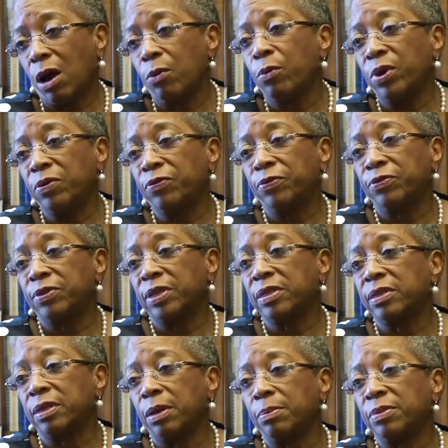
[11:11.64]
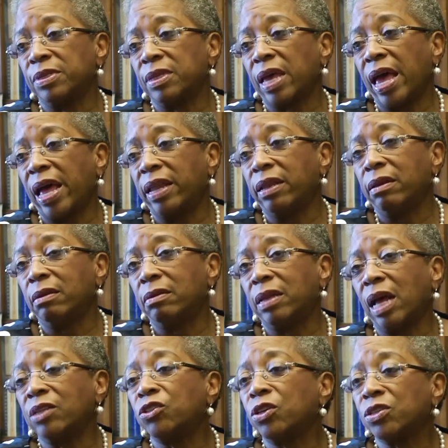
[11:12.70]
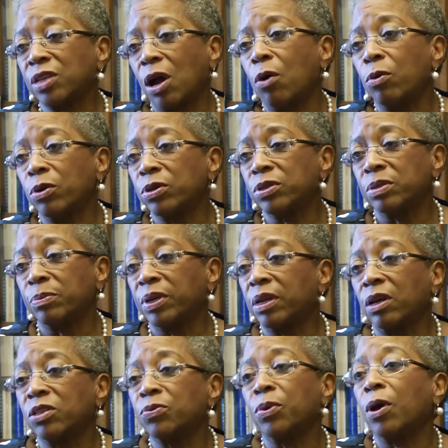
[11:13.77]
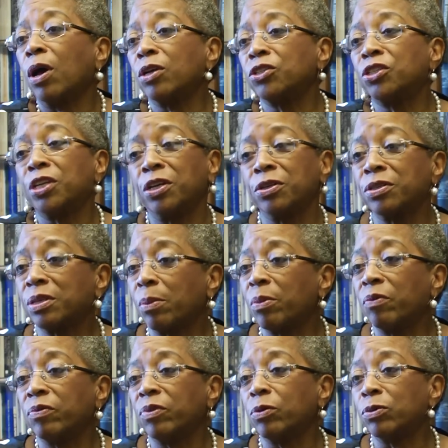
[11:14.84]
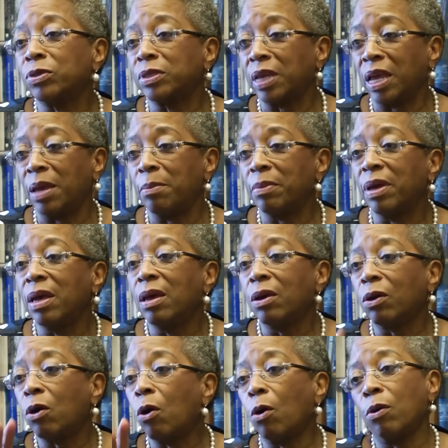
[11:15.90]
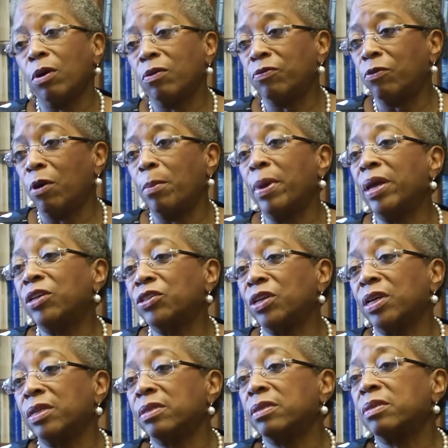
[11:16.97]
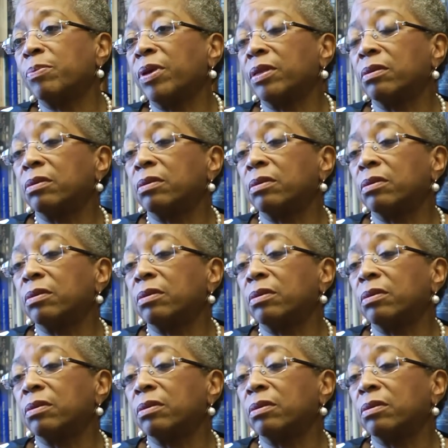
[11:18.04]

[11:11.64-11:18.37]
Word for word: reef systems, and not just ours, because we all share some of those same coral formations, but